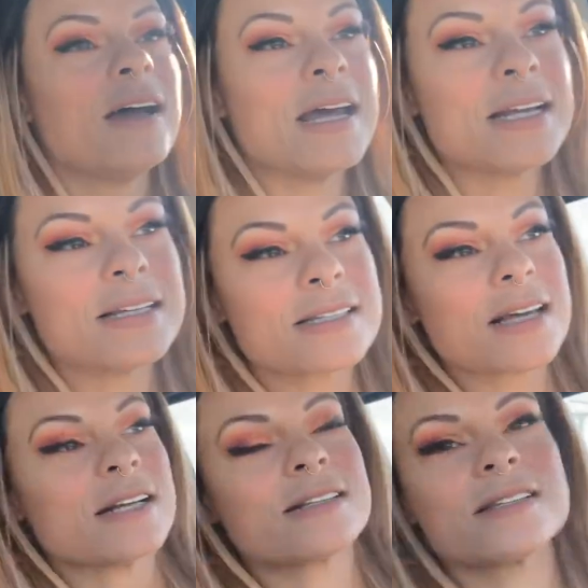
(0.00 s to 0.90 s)
and it's
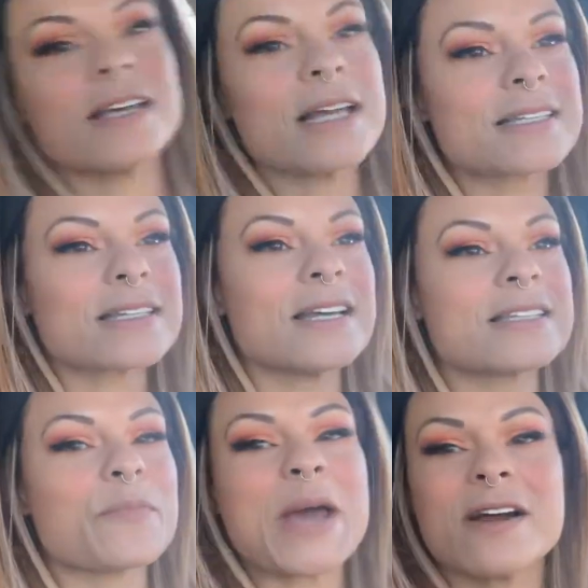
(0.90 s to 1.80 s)
like, It's
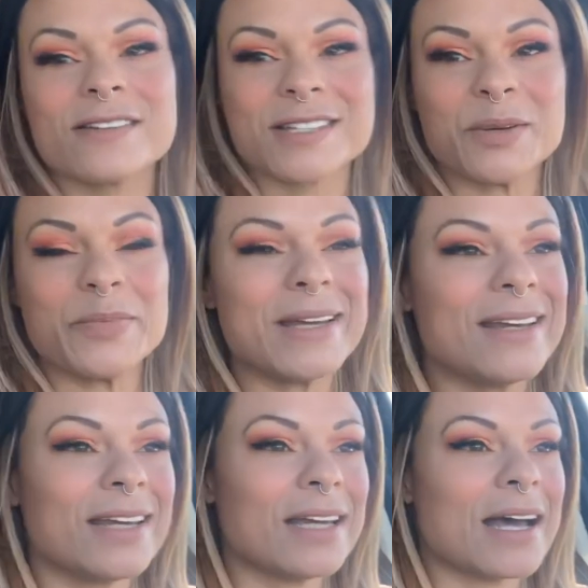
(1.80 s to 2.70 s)
it's apparent to
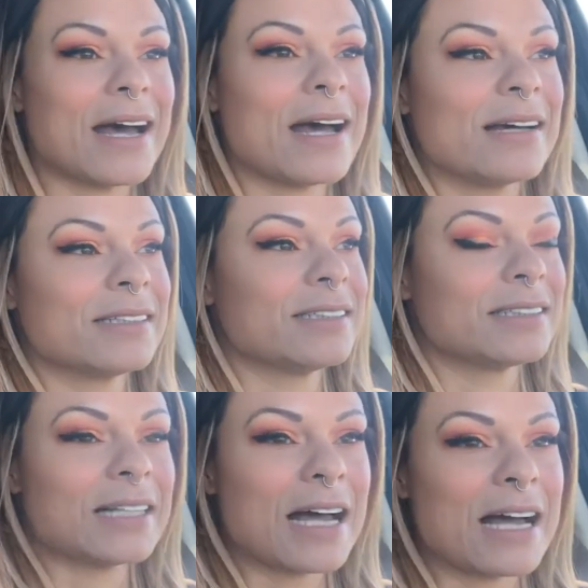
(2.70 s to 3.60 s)
me
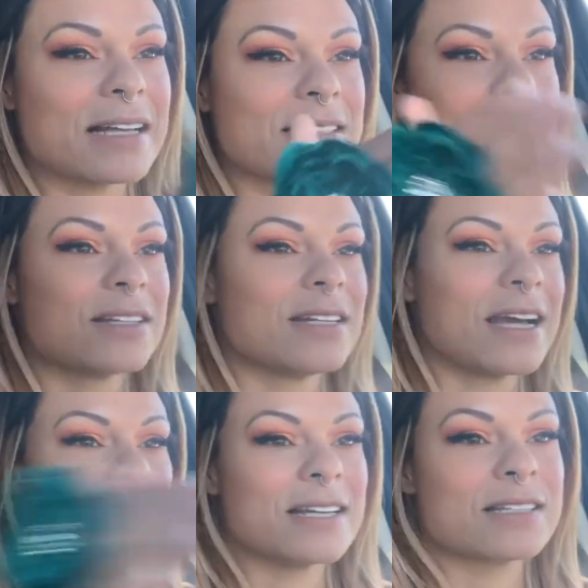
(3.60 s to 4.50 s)
as the
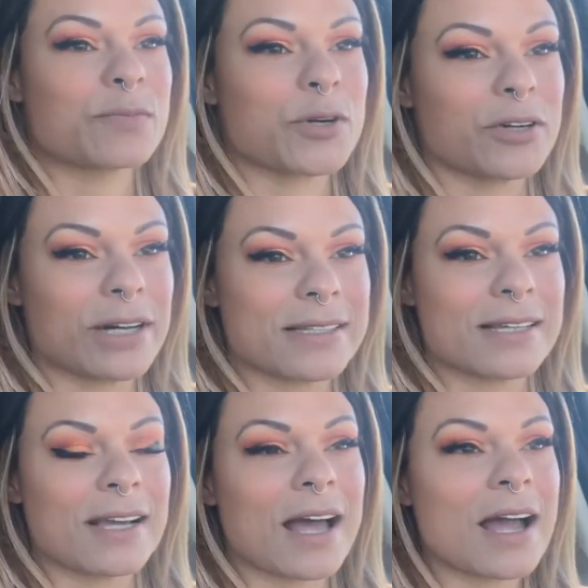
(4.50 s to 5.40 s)
night is
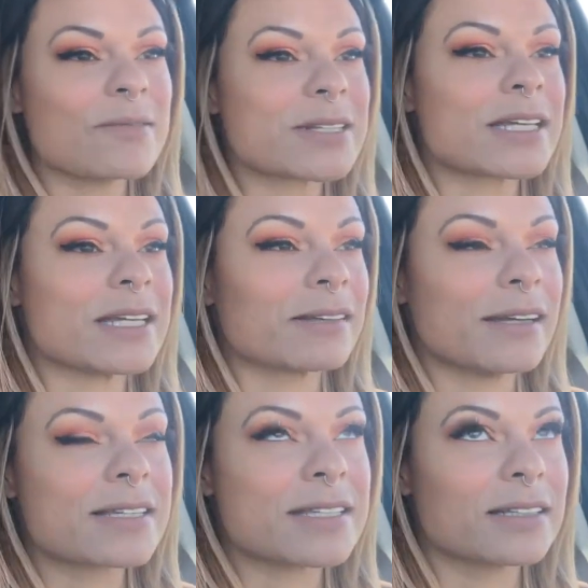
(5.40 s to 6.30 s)
progressing, I'm just getting
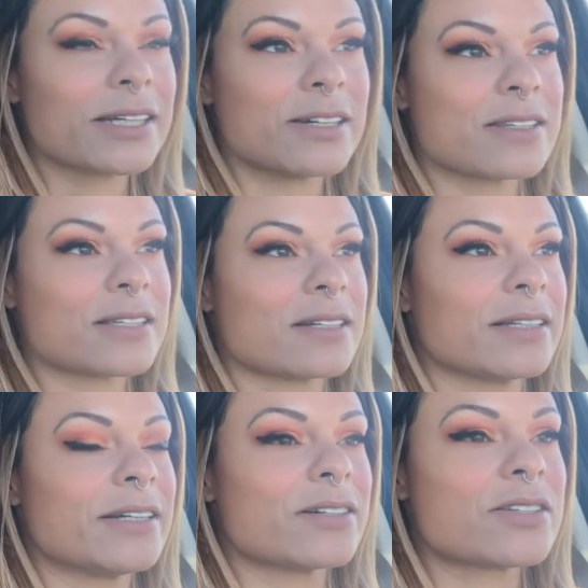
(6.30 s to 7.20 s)
like sillier and
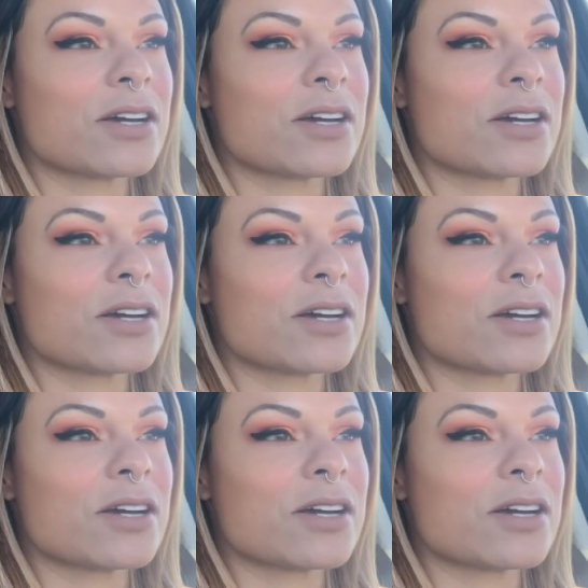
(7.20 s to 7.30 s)
sillier.